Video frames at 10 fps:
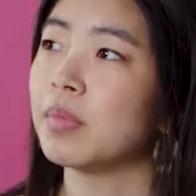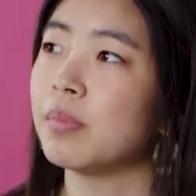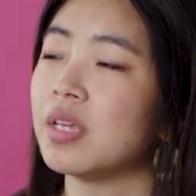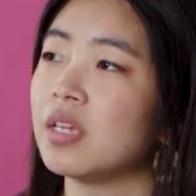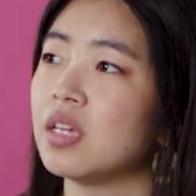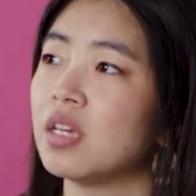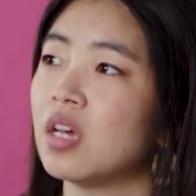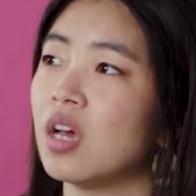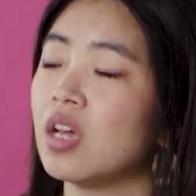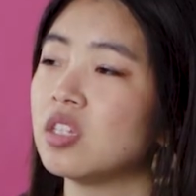maybe
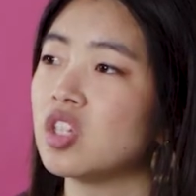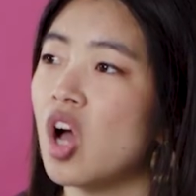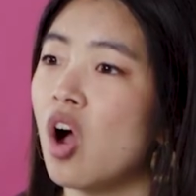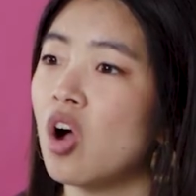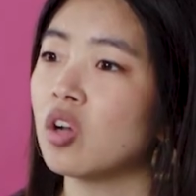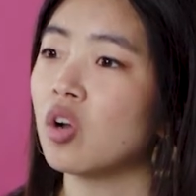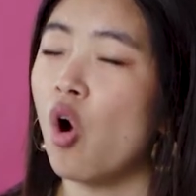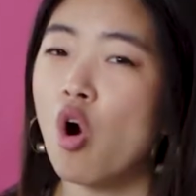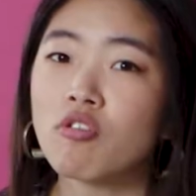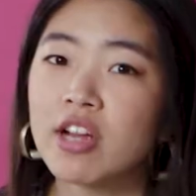a dark
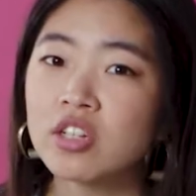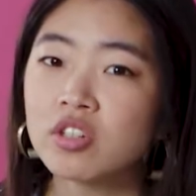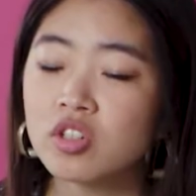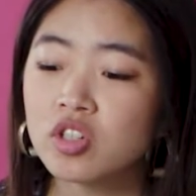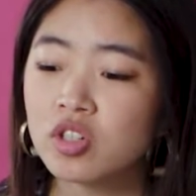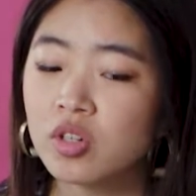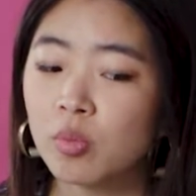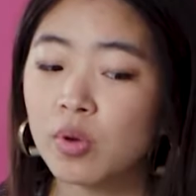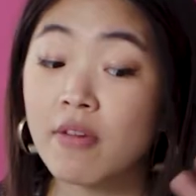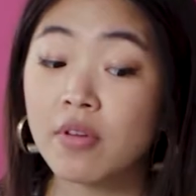orange.
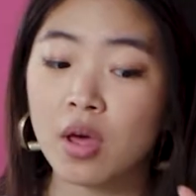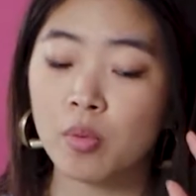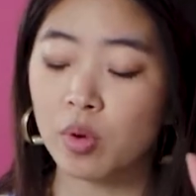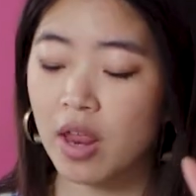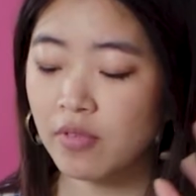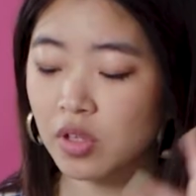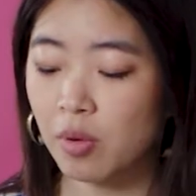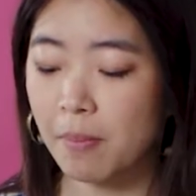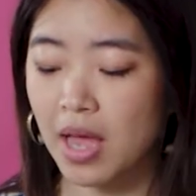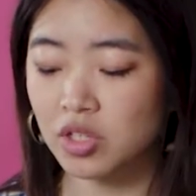Whatever you
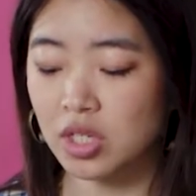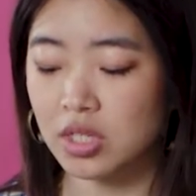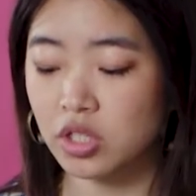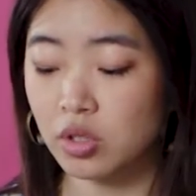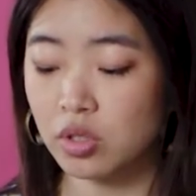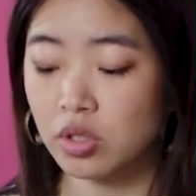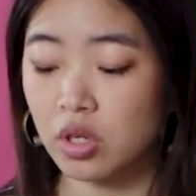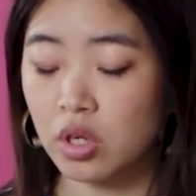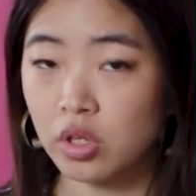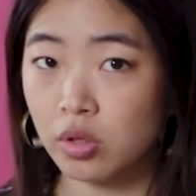imagined, you can
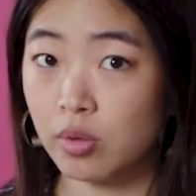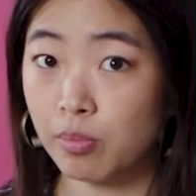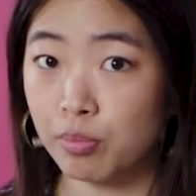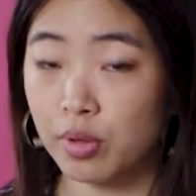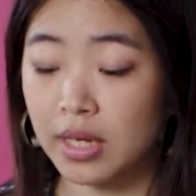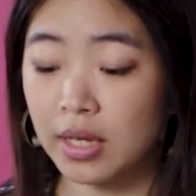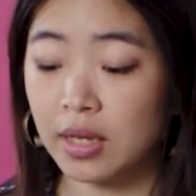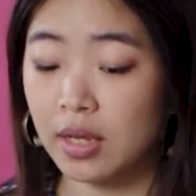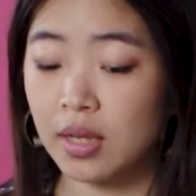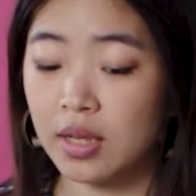
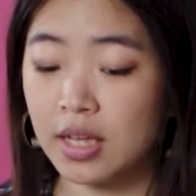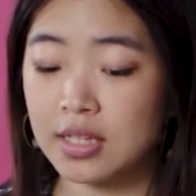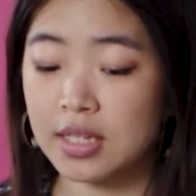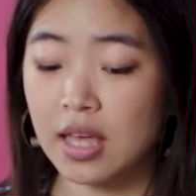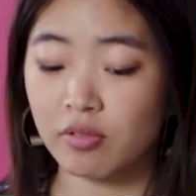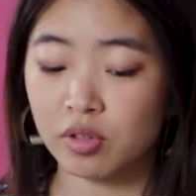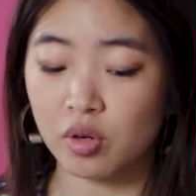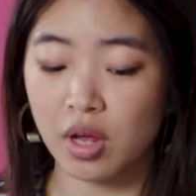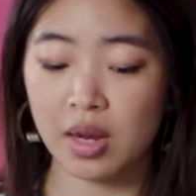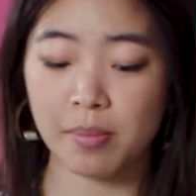bring it together on your
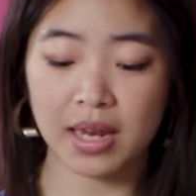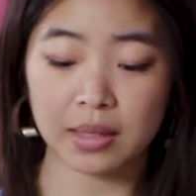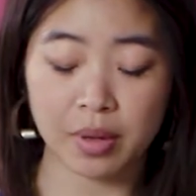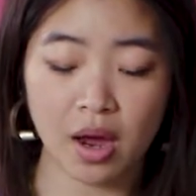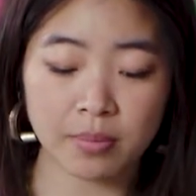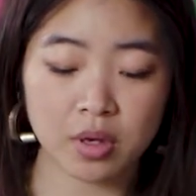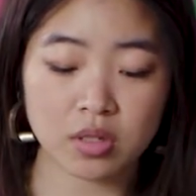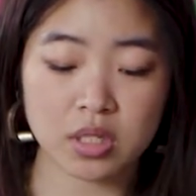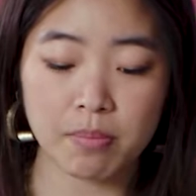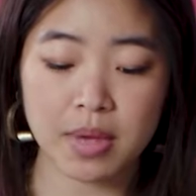colour palette. But I'm
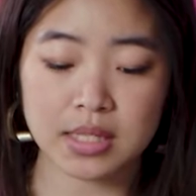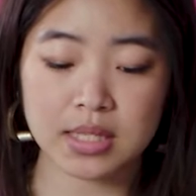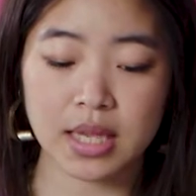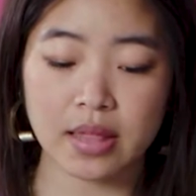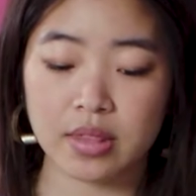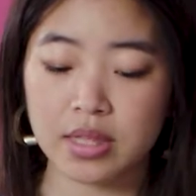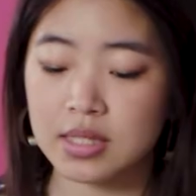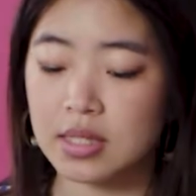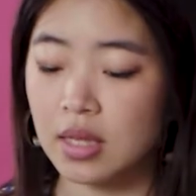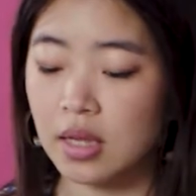going to mix together
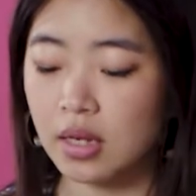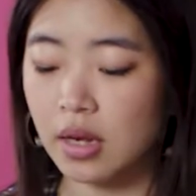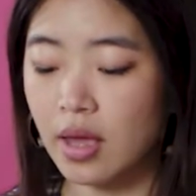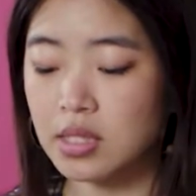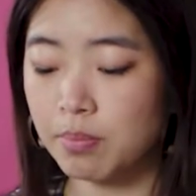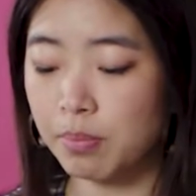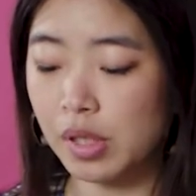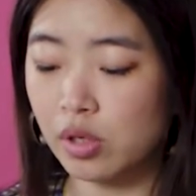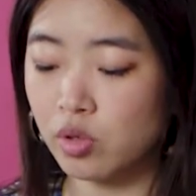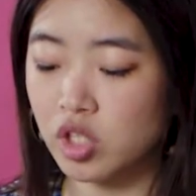this nice
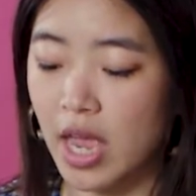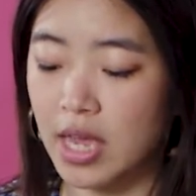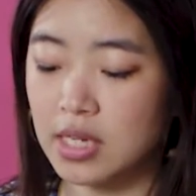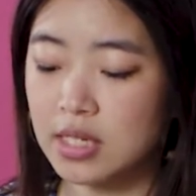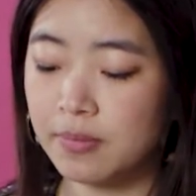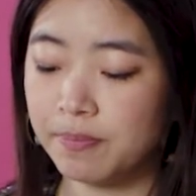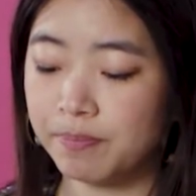blue shade